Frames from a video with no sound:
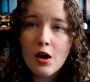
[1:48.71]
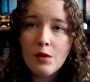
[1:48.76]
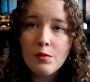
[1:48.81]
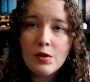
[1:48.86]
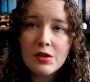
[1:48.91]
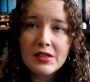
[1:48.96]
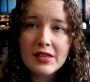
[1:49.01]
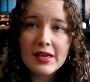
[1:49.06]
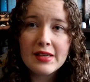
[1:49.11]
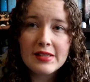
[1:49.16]
on
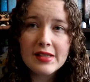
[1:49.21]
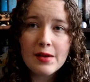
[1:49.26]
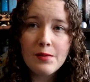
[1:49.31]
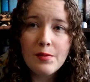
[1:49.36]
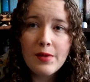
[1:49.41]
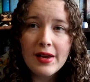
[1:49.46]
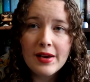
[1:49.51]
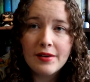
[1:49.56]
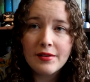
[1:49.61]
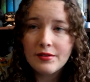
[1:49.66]
what days
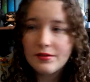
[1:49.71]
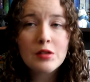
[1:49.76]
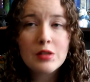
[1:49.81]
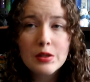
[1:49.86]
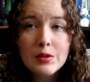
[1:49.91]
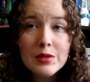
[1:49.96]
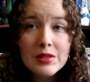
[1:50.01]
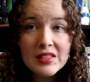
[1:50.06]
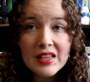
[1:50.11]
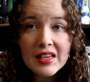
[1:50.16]
and when.
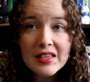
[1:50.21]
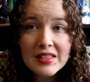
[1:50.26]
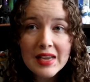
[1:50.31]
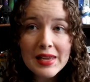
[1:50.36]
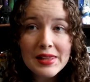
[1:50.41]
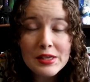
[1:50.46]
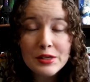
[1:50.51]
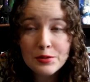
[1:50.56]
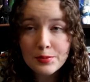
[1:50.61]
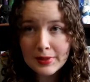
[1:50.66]
So on
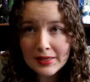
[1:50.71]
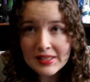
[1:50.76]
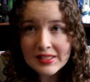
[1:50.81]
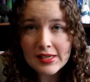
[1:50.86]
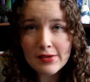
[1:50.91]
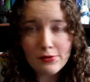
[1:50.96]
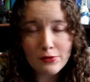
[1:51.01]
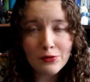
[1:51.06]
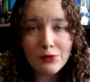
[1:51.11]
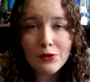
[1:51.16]
Sunday the
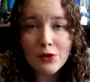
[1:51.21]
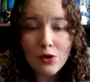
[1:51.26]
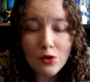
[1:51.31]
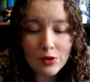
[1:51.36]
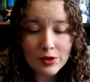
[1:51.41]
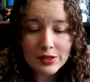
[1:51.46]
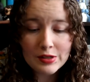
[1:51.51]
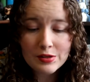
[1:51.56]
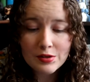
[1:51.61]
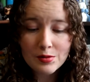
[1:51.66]
27th of
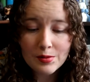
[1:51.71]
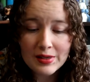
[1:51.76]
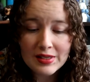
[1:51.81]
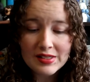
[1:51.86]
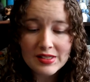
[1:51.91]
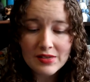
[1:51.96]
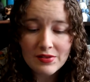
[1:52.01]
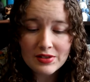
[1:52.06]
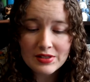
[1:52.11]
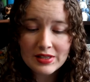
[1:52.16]
August
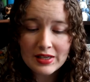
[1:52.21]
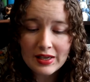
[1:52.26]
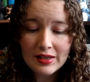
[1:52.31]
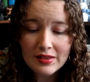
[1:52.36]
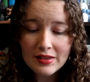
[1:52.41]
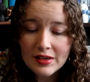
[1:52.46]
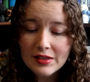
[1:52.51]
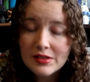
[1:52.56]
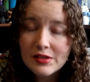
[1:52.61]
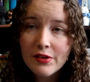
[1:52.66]

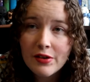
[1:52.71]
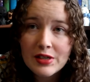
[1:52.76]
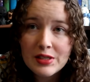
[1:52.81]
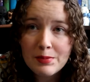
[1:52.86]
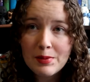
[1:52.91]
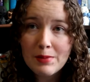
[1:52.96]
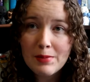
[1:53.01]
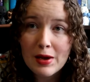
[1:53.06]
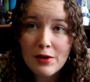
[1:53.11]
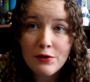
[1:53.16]
2017, that is going
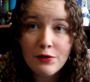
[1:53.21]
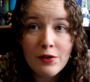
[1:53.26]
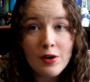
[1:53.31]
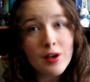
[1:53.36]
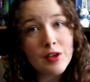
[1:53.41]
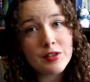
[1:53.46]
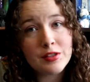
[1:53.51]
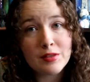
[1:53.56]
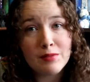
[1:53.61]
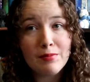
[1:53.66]
to be my
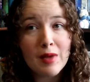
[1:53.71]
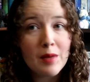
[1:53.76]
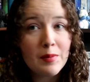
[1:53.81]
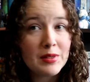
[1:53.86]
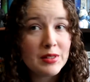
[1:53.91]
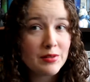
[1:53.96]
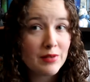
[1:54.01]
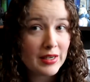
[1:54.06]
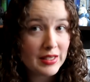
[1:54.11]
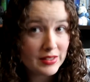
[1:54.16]
first
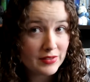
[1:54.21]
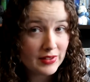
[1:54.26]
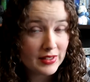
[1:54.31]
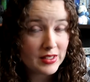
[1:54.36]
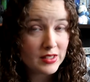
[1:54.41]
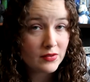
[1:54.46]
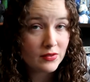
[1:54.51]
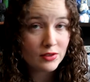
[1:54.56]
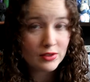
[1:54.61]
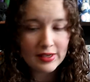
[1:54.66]
Melbourne's Writers'
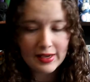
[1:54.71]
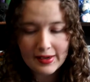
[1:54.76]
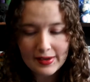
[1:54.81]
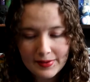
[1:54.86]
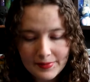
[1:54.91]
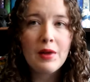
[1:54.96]
Festival day.